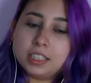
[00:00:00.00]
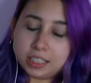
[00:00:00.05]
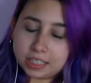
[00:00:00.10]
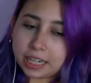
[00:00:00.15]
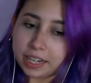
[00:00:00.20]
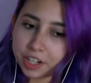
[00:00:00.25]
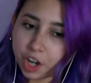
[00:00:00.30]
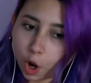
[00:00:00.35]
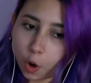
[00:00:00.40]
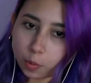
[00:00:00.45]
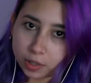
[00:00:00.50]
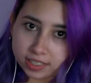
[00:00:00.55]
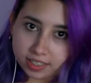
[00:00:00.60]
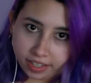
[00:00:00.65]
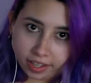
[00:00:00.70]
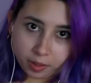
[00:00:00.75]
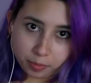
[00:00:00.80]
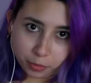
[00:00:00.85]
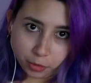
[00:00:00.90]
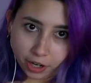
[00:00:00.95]
They know it's
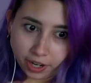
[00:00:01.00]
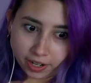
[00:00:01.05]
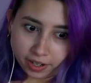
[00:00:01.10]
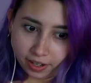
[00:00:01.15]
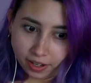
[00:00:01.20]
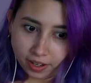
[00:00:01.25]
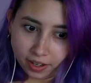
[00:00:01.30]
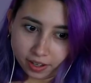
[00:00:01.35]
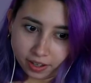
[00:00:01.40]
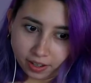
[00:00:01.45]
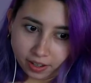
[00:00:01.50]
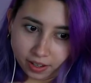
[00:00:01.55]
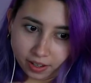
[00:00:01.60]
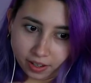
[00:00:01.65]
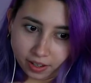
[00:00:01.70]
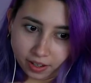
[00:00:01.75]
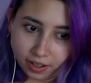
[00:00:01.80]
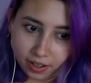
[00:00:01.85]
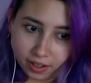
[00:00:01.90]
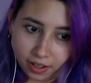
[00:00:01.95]
him, right?
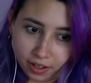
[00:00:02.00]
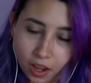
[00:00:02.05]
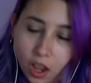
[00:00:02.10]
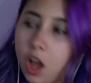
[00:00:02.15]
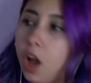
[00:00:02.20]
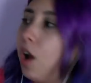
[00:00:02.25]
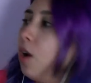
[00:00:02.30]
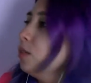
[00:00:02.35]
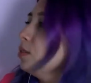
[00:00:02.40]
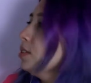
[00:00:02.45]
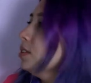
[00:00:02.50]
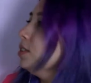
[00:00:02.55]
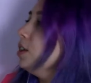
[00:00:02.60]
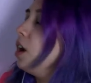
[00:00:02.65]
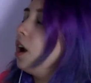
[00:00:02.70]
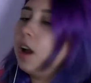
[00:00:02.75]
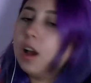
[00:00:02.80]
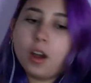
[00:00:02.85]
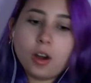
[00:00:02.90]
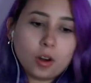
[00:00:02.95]
Oh
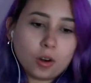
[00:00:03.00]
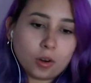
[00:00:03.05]
no!